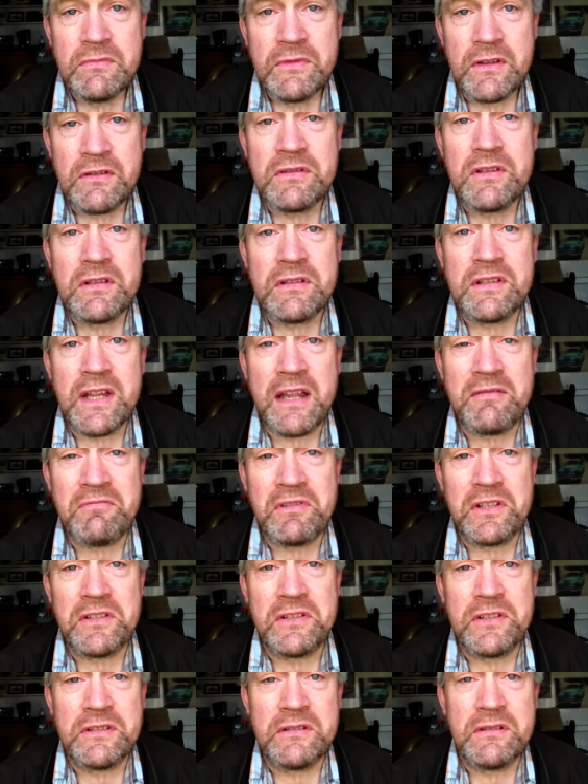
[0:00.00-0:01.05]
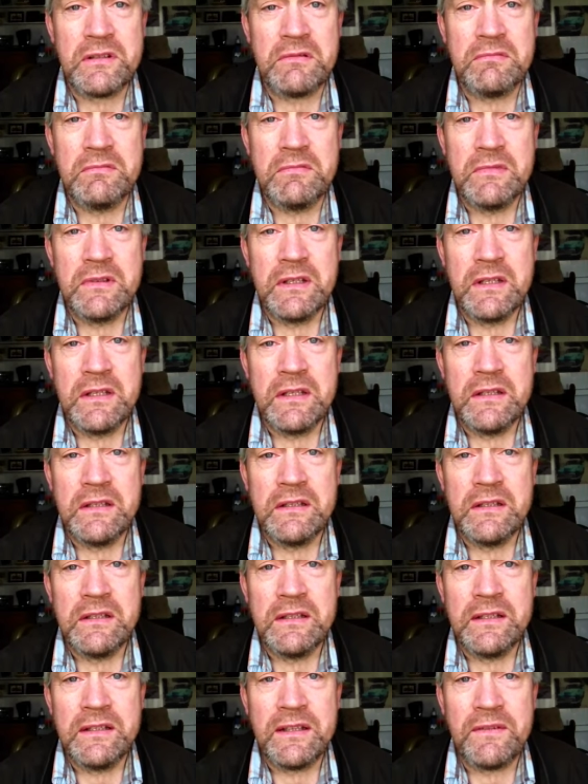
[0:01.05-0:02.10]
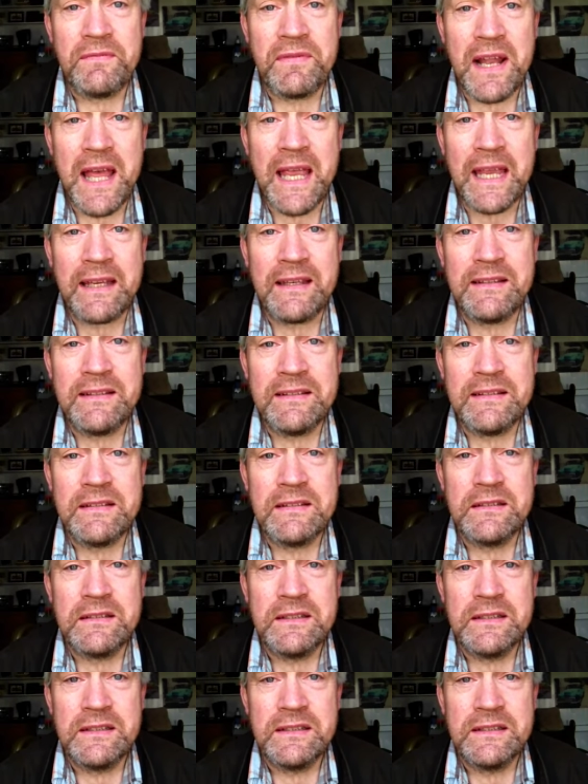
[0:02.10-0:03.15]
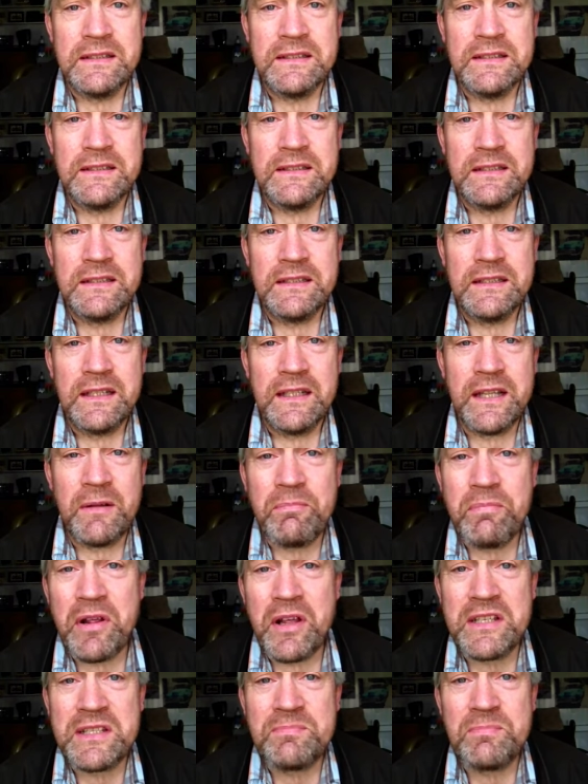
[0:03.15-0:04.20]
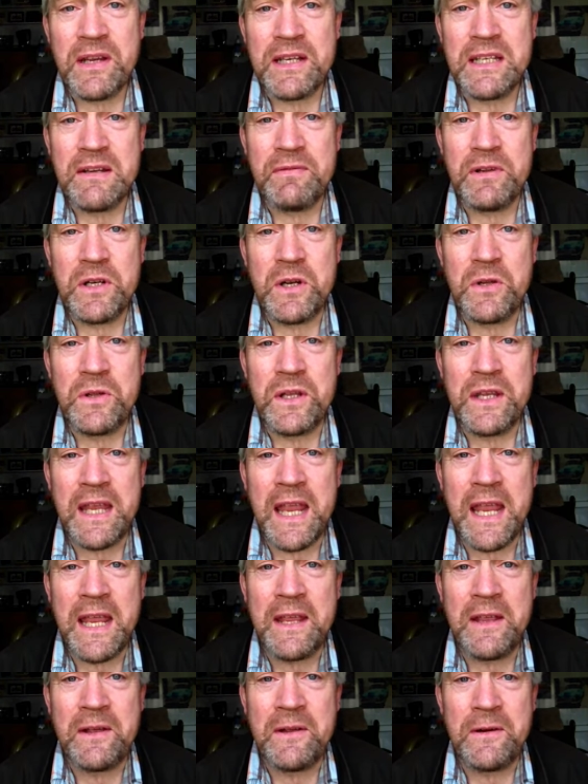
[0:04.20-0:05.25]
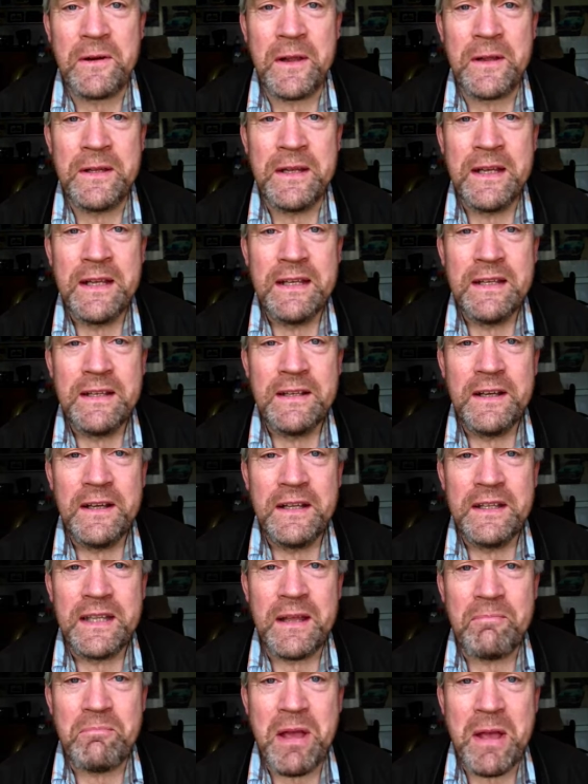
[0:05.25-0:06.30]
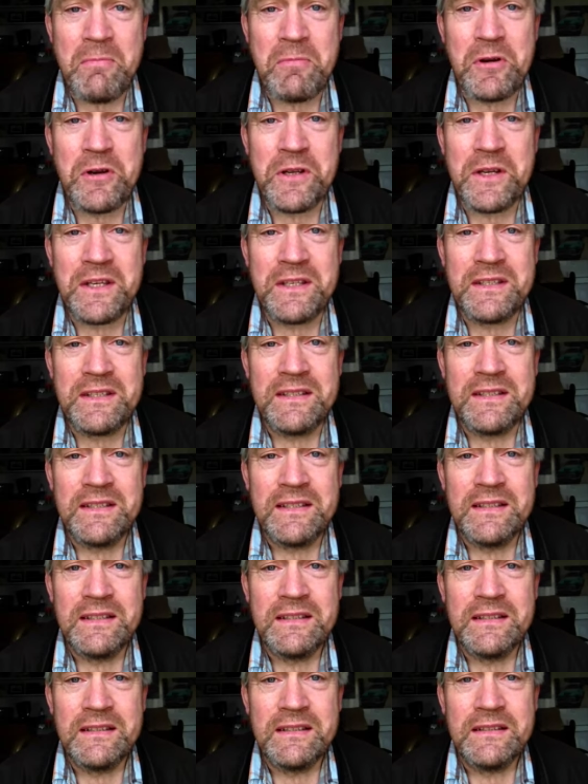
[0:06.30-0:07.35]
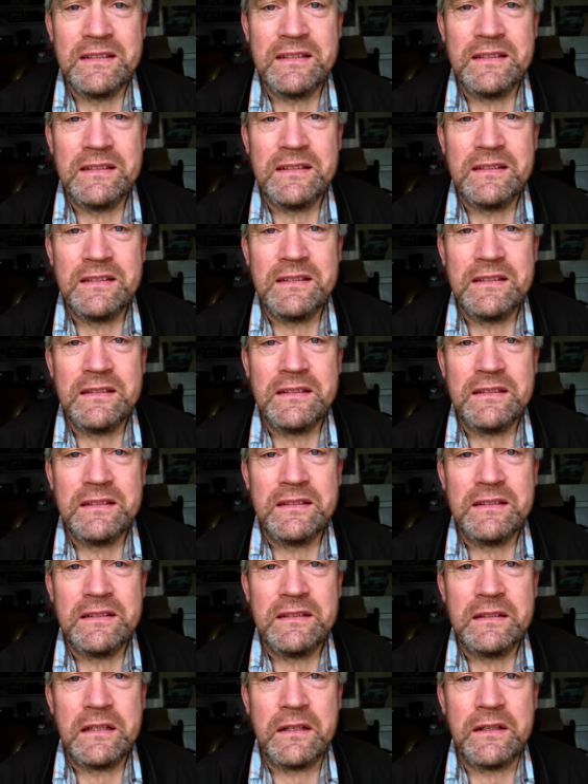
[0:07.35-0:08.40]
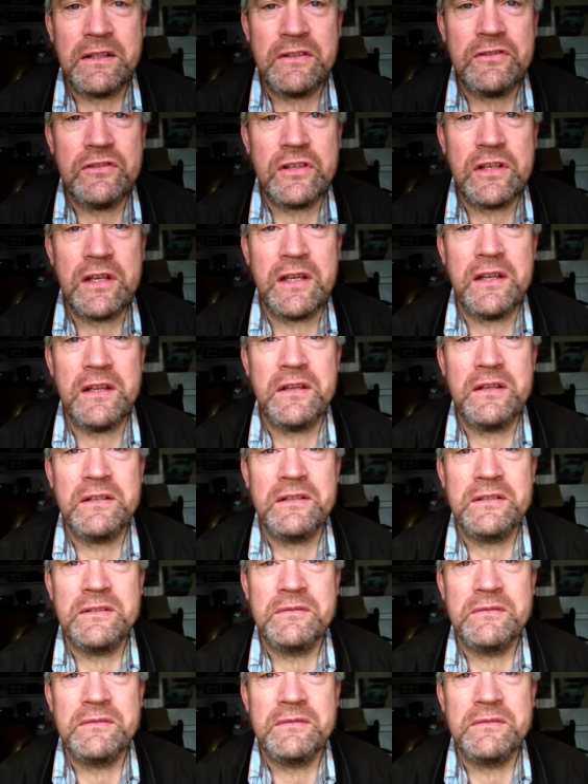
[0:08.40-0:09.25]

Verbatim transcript: there's the sandwiches, the flags, and the prospect of another year, and the memories, and the cheer.